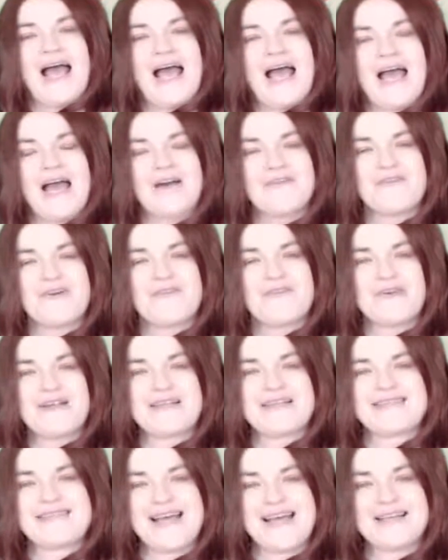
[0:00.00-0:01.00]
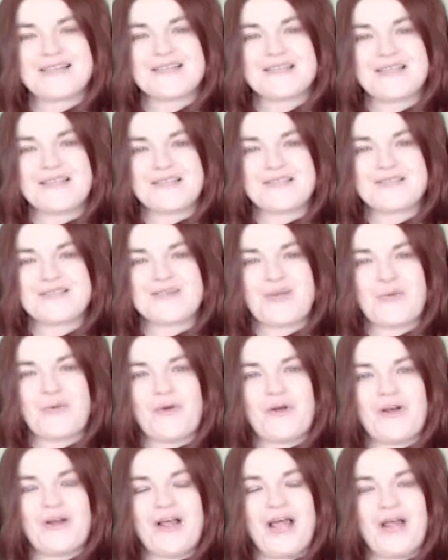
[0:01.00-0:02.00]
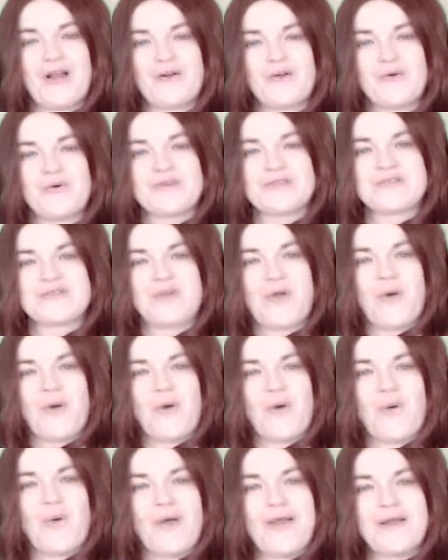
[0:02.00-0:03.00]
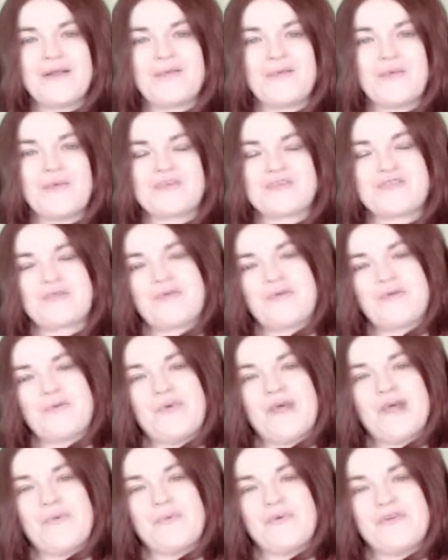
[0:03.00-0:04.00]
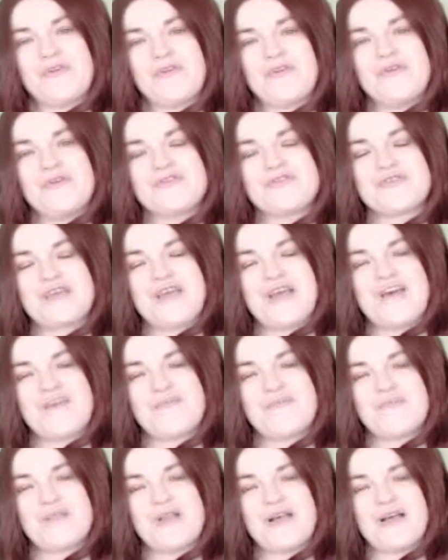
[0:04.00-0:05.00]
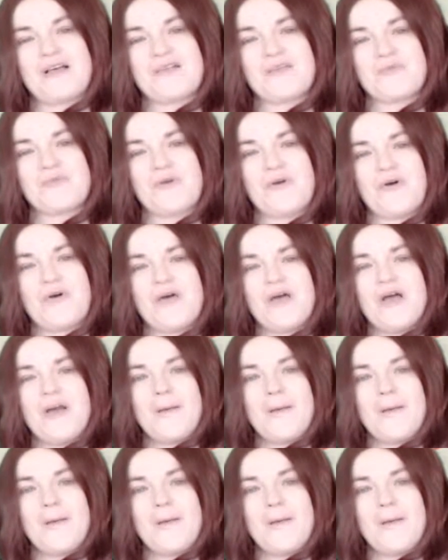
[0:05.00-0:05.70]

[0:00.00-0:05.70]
Have a fantastic summer. I know it's not quite the summer we would usually have planned, but